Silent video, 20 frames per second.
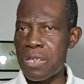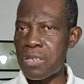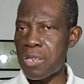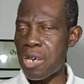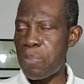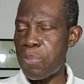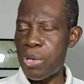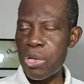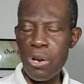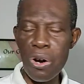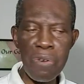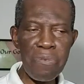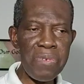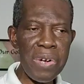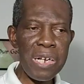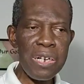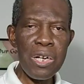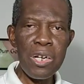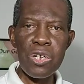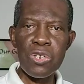It's not being
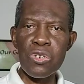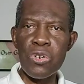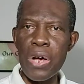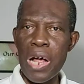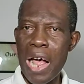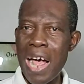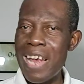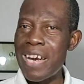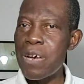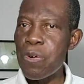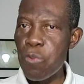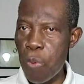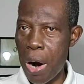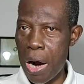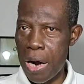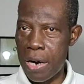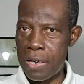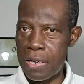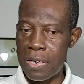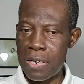offered to
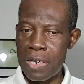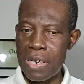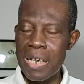anyone.